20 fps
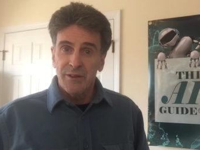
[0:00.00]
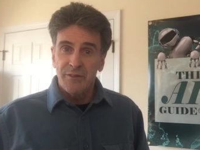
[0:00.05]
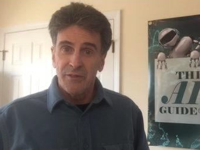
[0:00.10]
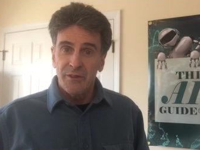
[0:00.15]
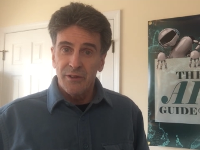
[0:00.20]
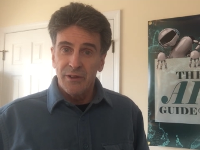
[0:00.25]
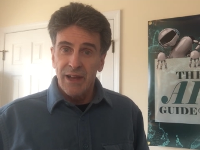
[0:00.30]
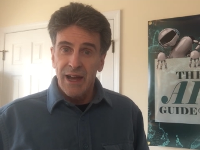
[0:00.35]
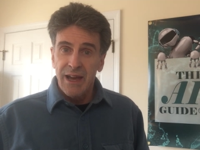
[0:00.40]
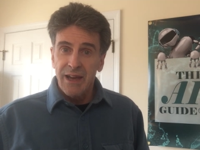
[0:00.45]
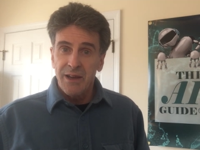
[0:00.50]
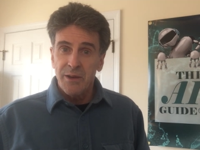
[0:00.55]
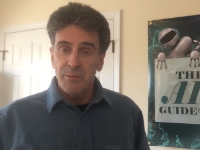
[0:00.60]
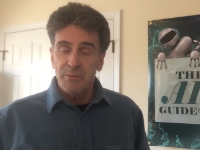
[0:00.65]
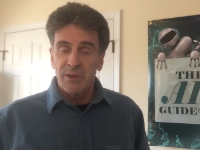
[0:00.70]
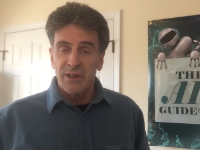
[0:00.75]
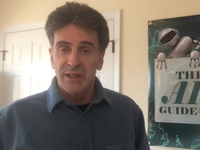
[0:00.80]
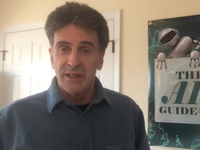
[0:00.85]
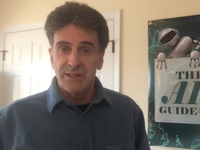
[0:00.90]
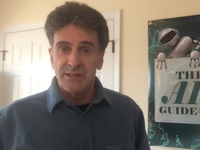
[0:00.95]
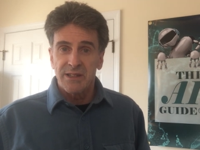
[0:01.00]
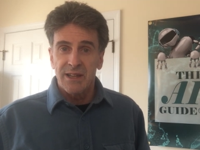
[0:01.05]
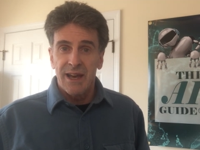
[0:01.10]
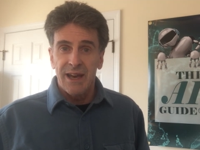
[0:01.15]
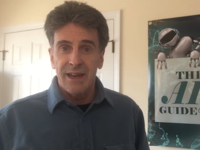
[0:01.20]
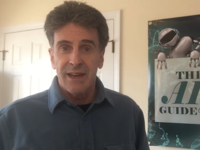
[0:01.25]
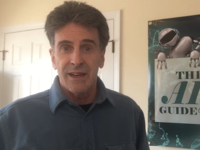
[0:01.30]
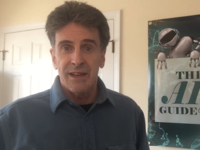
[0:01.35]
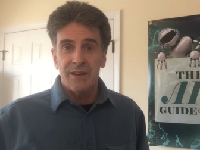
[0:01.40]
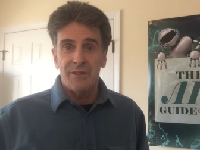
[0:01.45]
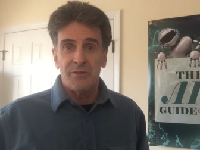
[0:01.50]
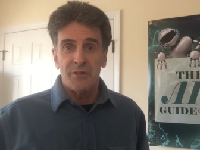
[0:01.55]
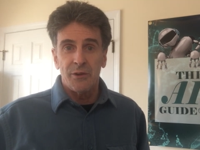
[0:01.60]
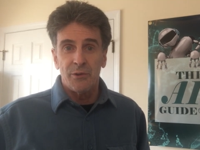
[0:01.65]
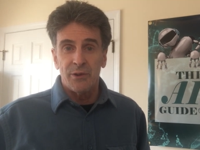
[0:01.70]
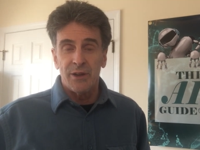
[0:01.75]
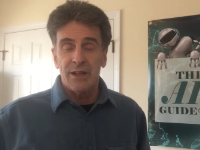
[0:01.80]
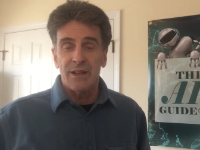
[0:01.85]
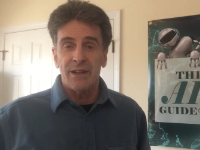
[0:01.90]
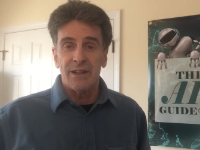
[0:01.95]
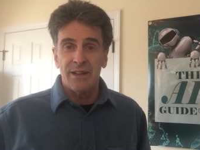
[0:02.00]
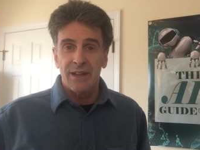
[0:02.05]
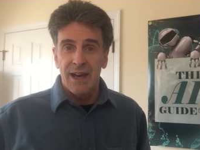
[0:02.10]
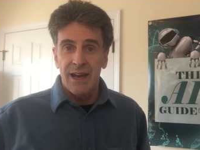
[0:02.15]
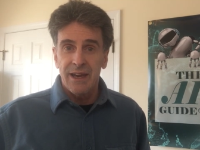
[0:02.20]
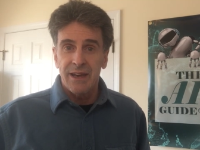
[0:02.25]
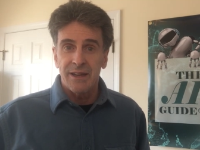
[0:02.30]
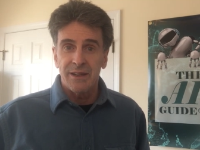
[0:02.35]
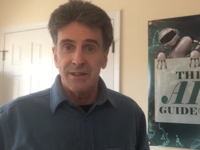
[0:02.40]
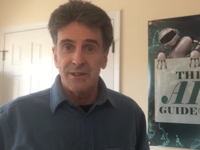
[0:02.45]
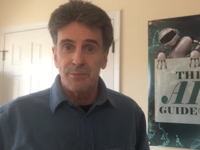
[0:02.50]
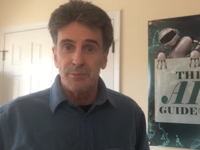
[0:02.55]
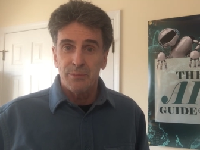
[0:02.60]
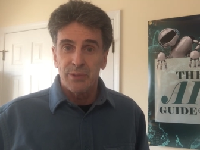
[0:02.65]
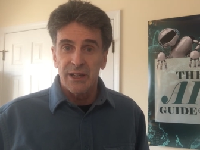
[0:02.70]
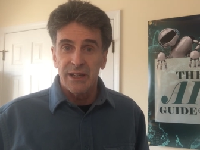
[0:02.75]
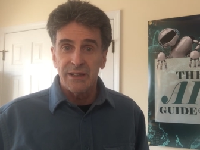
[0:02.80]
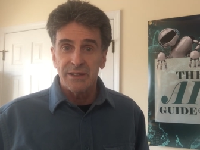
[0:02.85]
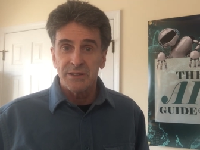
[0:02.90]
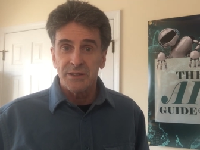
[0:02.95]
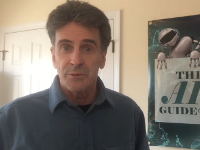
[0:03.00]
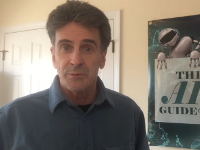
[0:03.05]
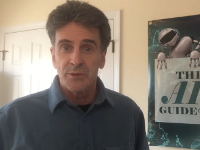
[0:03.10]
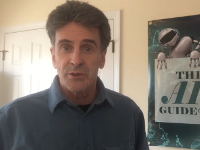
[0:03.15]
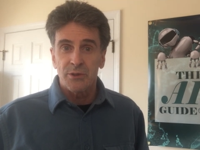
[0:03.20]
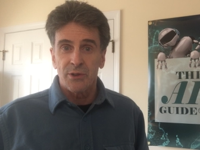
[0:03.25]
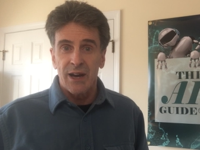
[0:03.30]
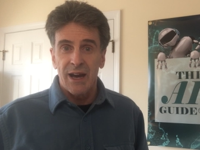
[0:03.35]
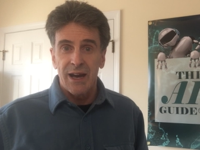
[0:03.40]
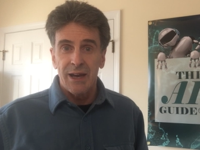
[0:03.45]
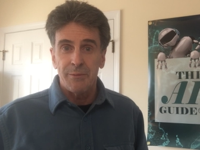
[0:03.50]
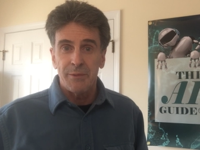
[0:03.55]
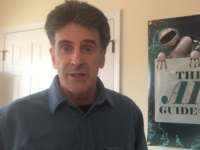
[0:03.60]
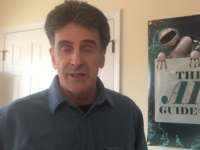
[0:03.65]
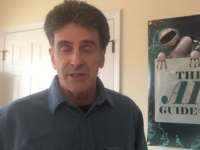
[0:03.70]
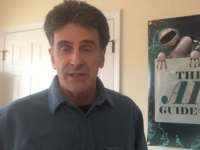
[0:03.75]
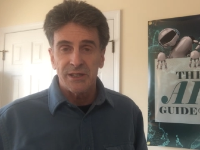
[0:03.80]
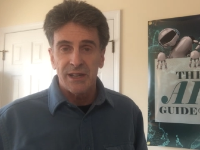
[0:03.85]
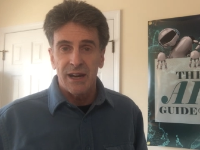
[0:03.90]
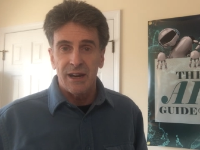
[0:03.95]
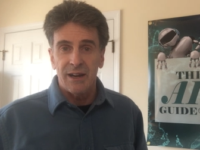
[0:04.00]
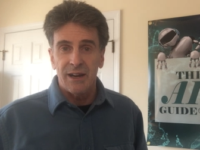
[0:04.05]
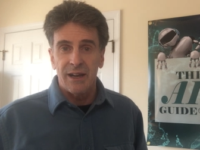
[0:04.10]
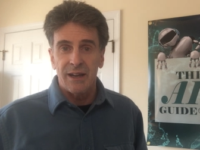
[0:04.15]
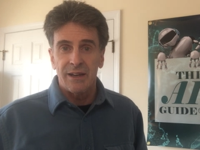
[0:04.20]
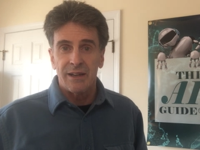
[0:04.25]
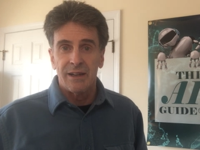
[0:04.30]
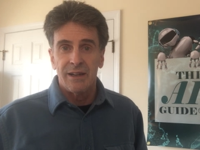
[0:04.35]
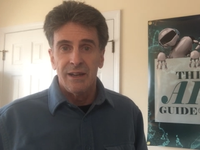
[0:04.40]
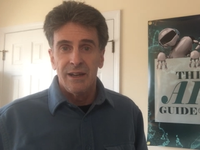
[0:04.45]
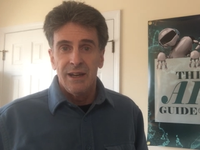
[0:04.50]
If you like it, please like it. If you really like it, please subscribe and share it.